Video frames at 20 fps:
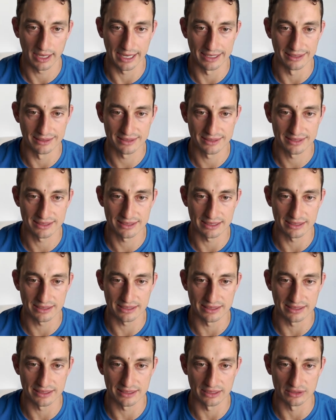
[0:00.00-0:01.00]

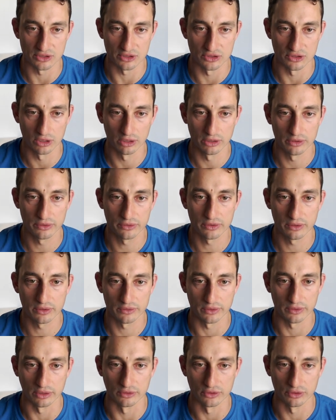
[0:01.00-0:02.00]
sixty-six dollars.
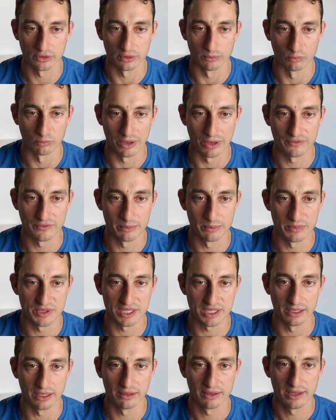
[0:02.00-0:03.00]
So just some rough numbers
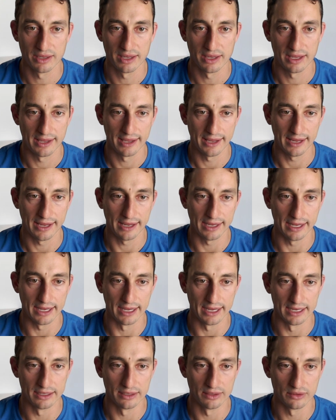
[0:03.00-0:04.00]
here.
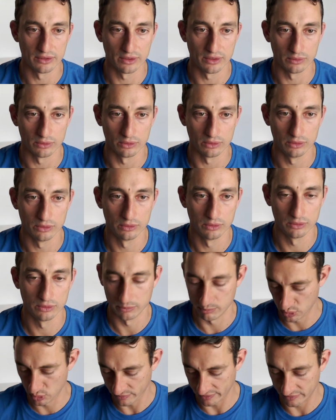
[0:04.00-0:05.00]
And
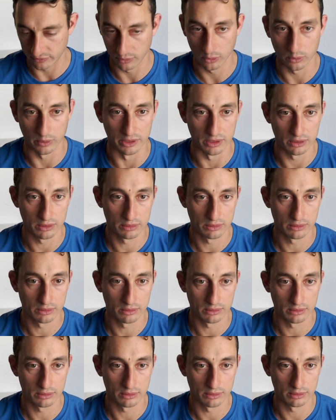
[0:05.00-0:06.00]
moving forward,
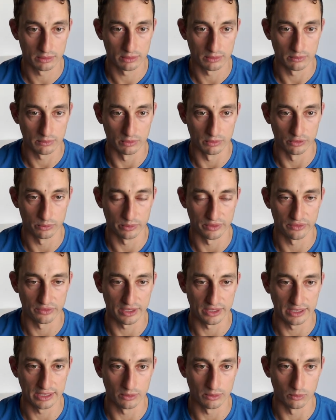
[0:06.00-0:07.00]
we just want to
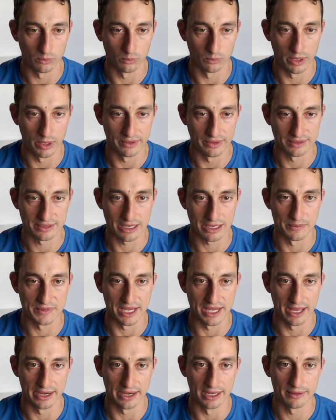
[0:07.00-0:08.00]
see where this comes
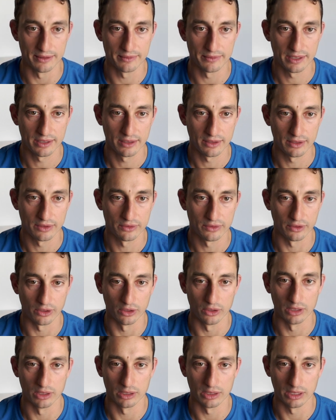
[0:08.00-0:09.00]
out at.
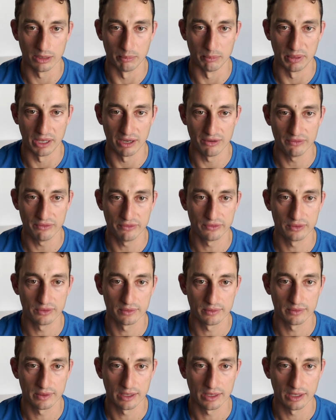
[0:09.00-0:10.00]
So above,
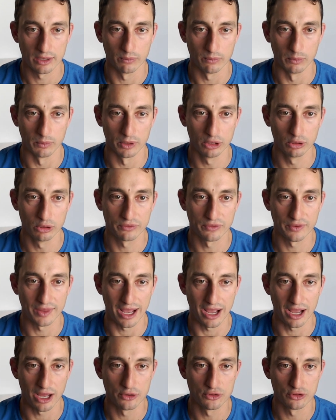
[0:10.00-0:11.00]
we want to look for the one
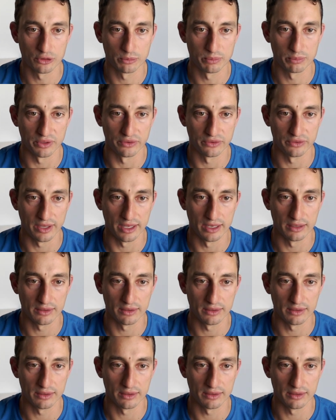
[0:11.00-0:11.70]
hundred percent